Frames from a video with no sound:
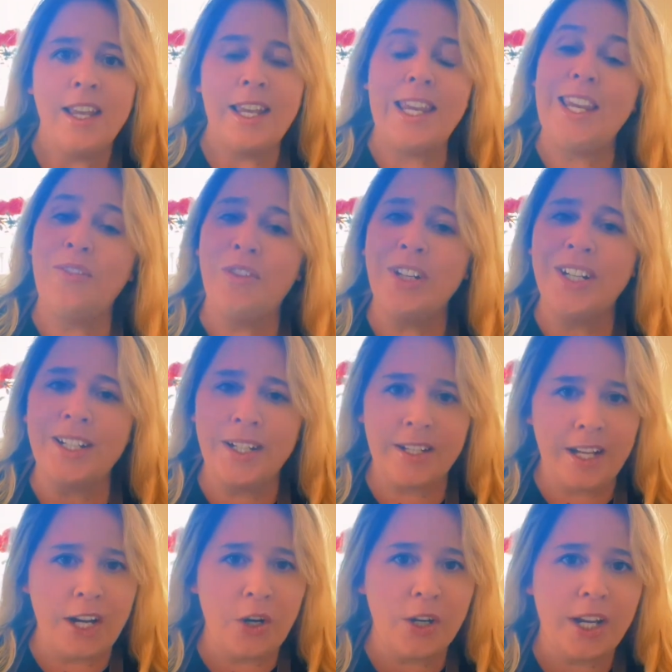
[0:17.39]
even in
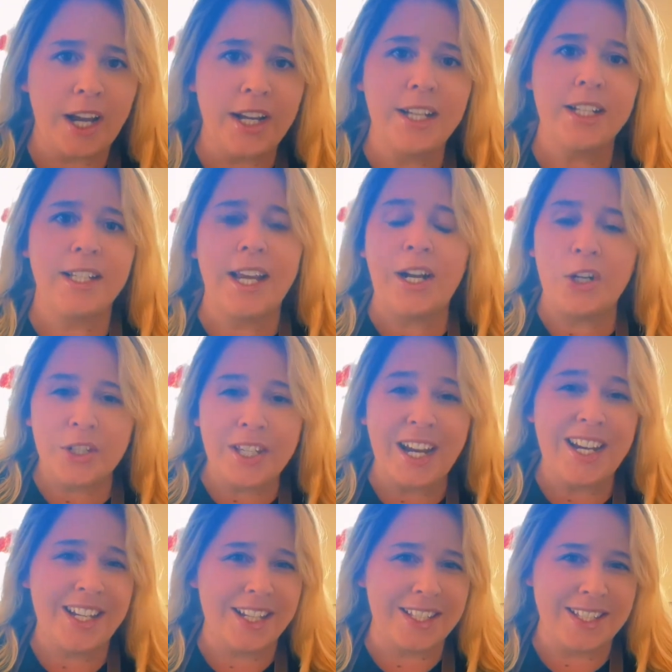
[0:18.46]
an
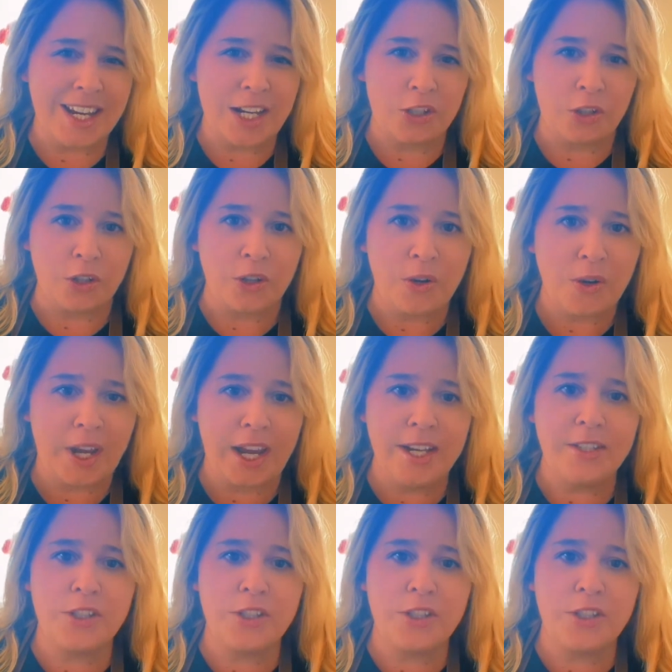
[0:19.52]
airtight container, okay?